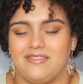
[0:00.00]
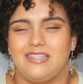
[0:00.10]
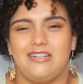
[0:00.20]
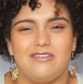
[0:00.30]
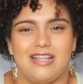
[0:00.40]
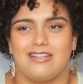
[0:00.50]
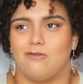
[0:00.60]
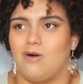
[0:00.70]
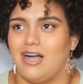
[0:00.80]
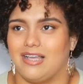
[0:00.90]
You know, like the
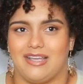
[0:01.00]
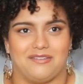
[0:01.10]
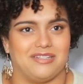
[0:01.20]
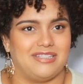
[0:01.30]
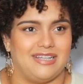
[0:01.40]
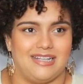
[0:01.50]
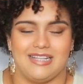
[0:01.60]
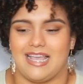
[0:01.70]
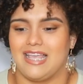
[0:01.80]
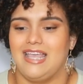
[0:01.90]
walking or the sitting.
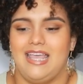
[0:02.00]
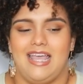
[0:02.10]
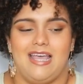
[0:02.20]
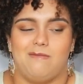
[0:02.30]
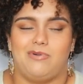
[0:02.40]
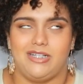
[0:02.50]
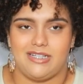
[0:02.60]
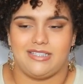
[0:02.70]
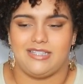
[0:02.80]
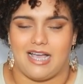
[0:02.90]
Like, point
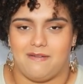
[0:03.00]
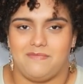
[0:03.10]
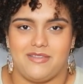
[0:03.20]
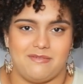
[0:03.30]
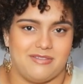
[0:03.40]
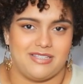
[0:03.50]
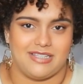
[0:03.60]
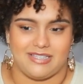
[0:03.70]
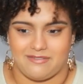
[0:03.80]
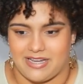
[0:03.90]
is, yeah, they've been
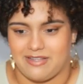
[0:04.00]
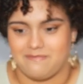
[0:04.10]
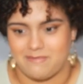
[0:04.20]
chilling, right?